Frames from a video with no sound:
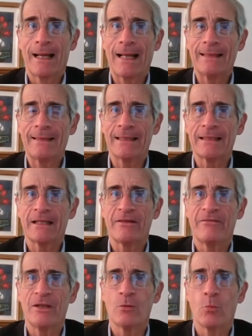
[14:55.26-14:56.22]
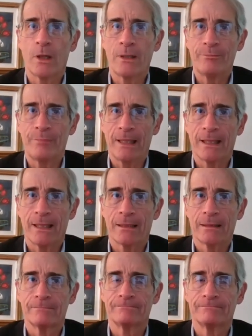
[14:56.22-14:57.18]
I think that if he had won big,
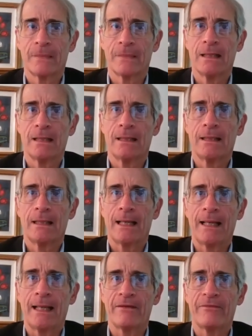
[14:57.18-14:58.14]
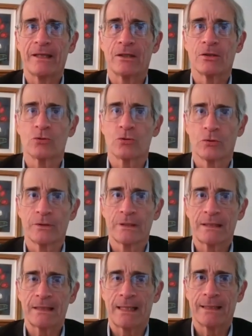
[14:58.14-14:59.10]
and if they controlled the
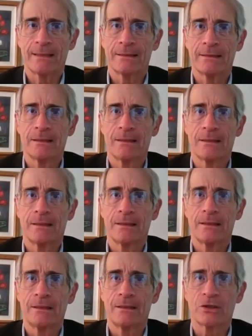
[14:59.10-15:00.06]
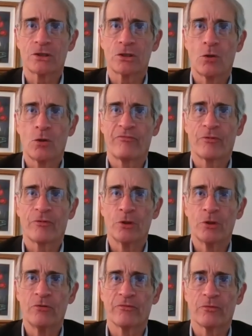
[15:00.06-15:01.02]
Senate, the scope for
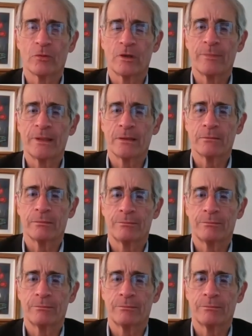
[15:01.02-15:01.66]
maneuver would have been